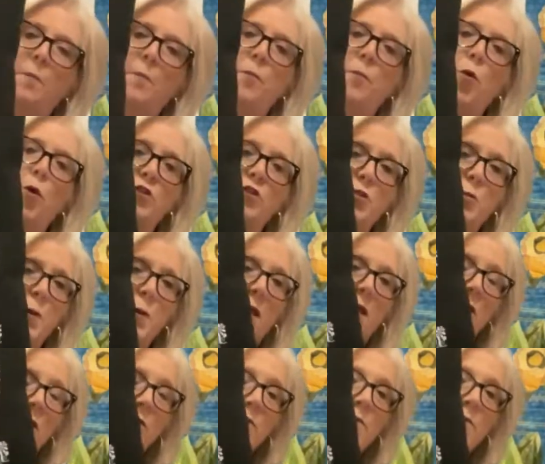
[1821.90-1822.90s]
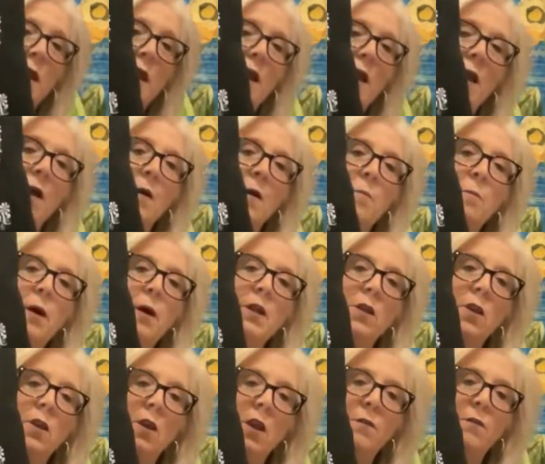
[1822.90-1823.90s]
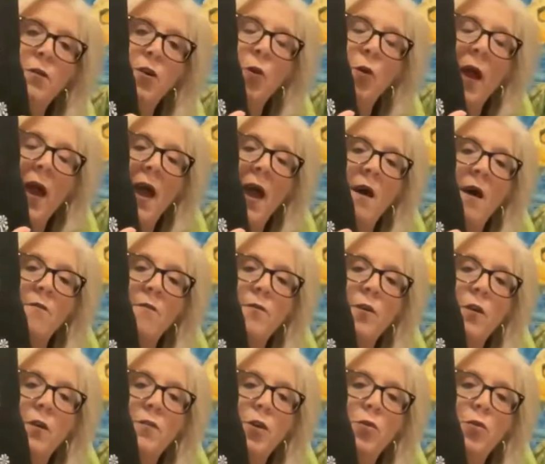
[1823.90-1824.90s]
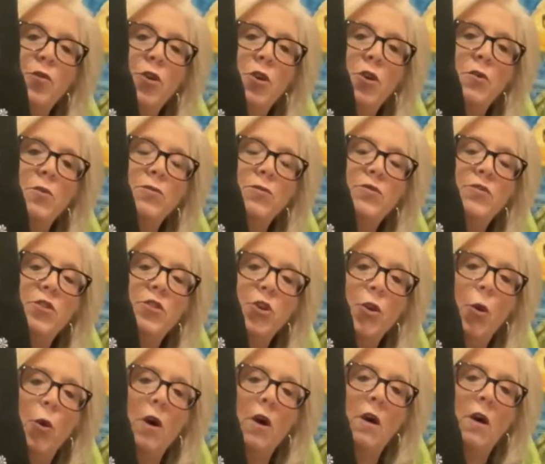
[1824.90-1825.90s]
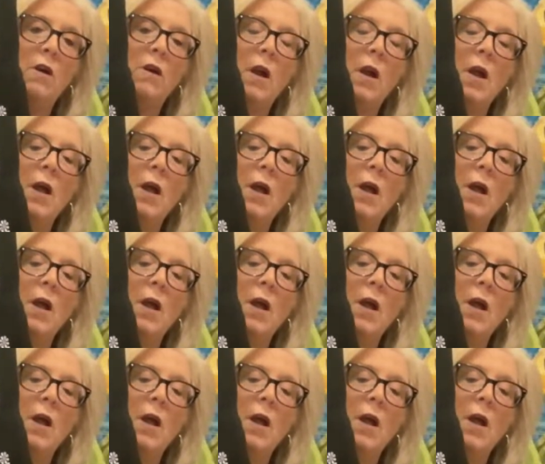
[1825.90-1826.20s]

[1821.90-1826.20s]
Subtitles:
porch pillow, but if you use your